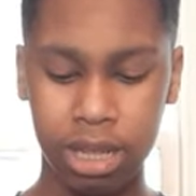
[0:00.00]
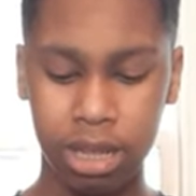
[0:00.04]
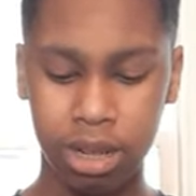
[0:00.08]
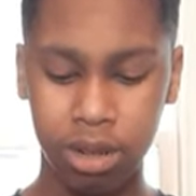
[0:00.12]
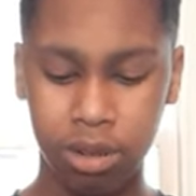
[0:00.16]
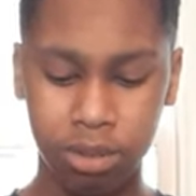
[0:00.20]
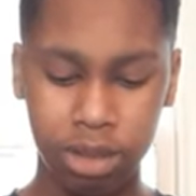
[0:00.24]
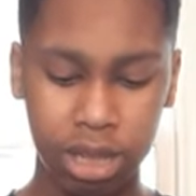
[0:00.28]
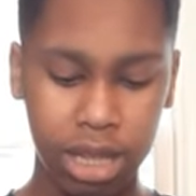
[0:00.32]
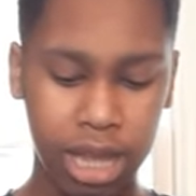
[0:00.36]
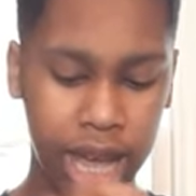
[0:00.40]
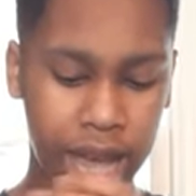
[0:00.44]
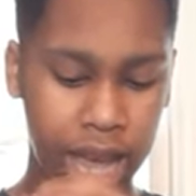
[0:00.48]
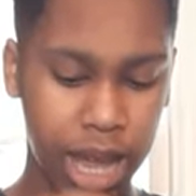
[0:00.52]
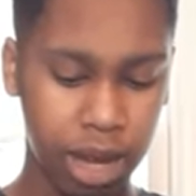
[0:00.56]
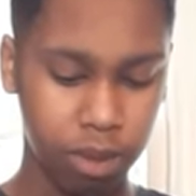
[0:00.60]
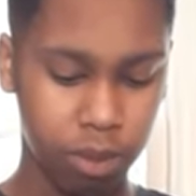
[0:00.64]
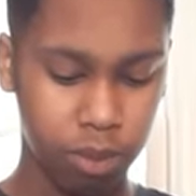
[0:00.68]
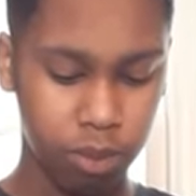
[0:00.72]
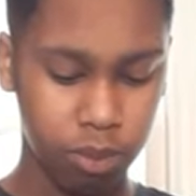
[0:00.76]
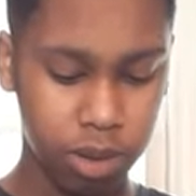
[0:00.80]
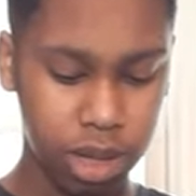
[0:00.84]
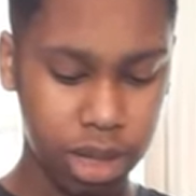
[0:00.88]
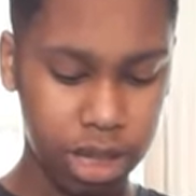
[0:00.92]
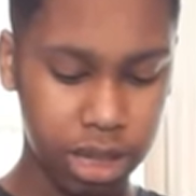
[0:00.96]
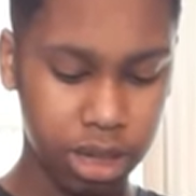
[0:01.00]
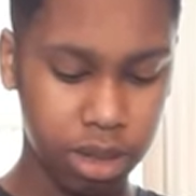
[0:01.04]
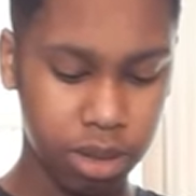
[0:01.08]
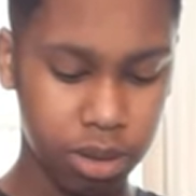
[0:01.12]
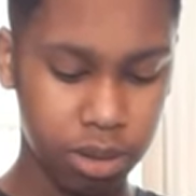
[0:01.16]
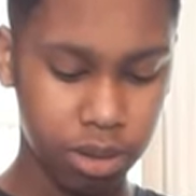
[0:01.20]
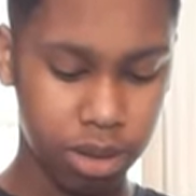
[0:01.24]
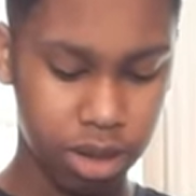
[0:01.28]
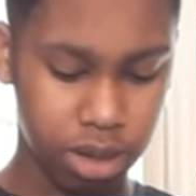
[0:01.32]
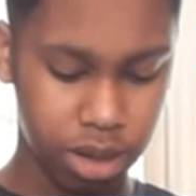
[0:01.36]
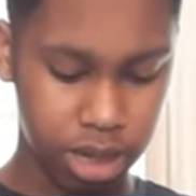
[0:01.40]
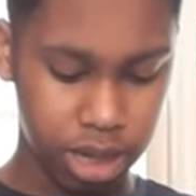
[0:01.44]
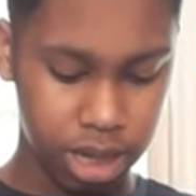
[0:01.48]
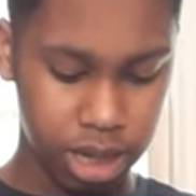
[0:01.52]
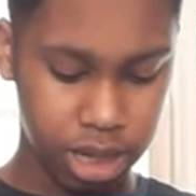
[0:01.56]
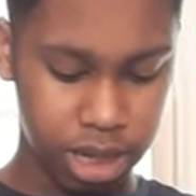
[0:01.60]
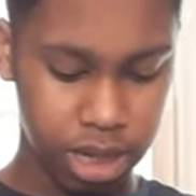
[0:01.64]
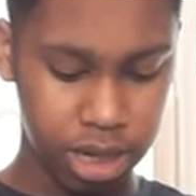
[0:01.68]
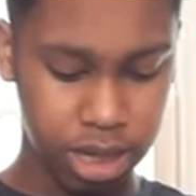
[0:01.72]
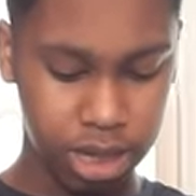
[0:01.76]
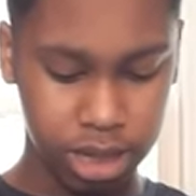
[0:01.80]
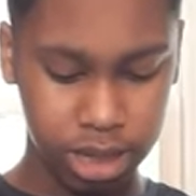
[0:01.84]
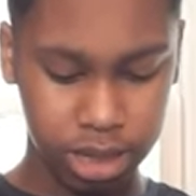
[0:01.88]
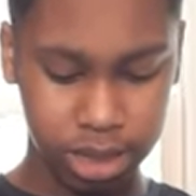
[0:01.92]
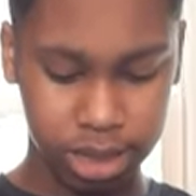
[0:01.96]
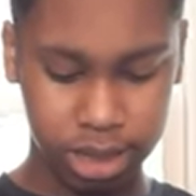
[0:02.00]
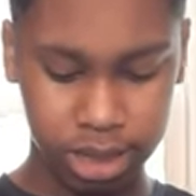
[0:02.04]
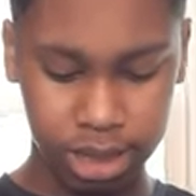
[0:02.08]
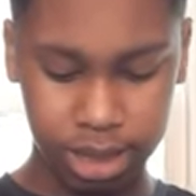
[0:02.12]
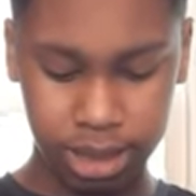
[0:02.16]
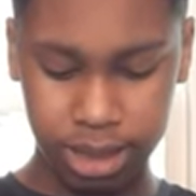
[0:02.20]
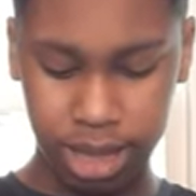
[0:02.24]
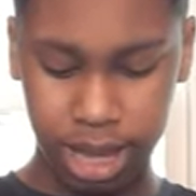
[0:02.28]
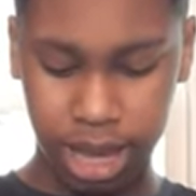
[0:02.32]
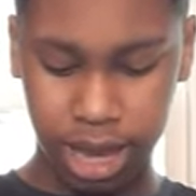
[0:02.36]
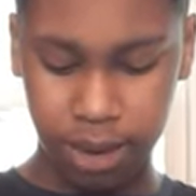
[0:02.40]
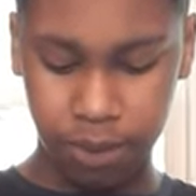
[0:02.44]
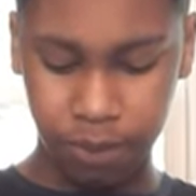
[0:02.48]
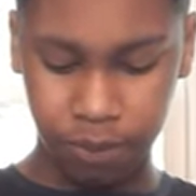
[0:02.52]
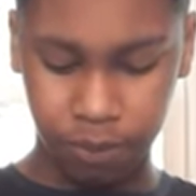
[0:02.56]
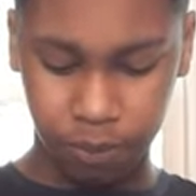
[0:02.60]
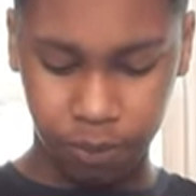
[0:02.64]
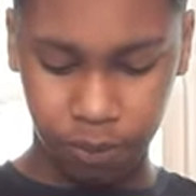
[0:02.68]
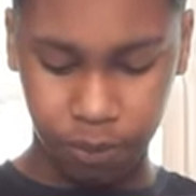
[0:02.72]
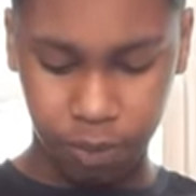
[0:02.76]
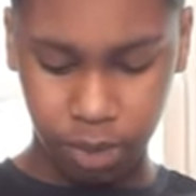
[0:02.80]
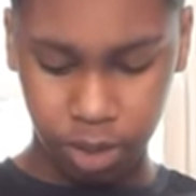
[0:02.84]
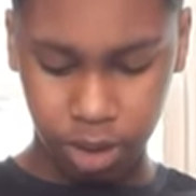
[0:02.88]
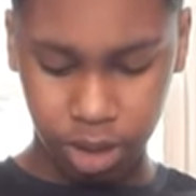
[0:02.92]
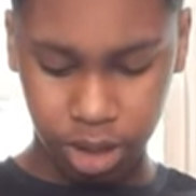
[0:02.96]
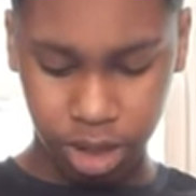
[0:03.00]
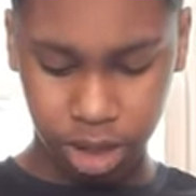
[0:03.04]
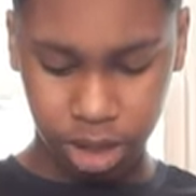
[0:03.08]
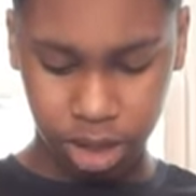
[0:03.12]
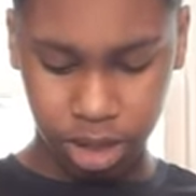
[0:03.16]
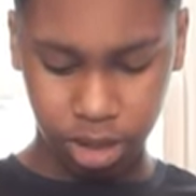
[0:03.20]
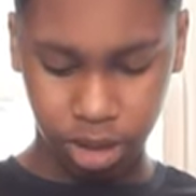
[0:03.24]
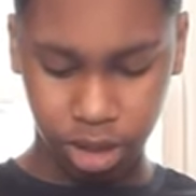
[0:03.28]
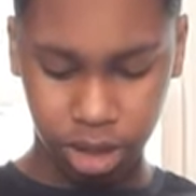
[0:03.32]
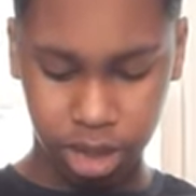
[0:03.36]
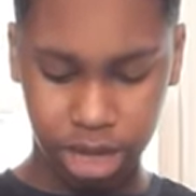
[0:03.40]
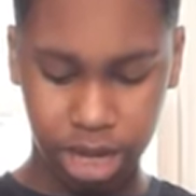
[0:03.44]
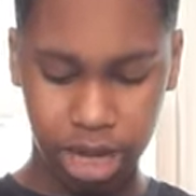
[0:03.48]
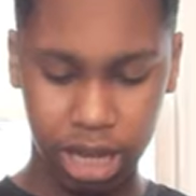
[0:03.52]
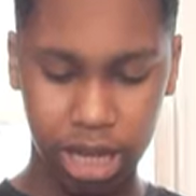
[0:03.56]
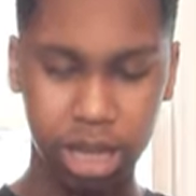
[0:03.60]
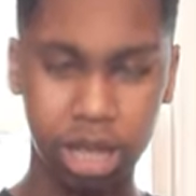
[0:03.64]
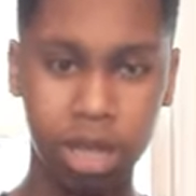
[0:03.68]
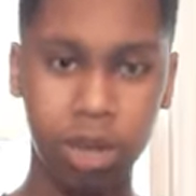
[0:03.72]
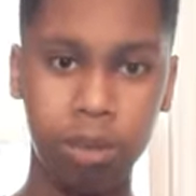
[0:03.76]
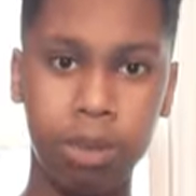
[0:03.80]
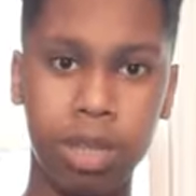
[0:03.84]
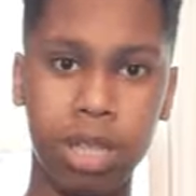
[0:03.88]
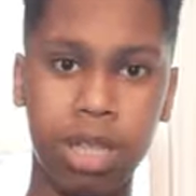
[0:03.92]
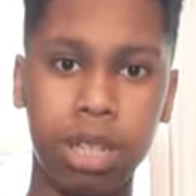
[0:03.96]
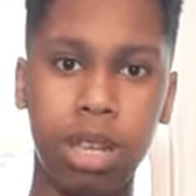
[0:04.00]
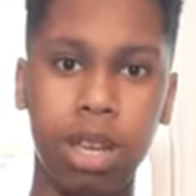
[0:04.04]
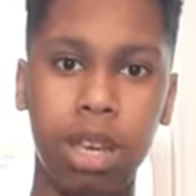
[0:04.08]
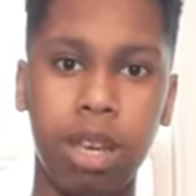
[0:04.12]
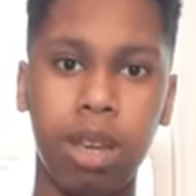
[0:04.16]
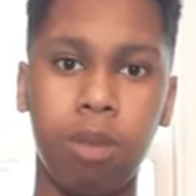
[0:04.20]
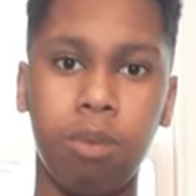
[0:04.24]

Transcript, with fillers: it only had one little uh, slot for your games,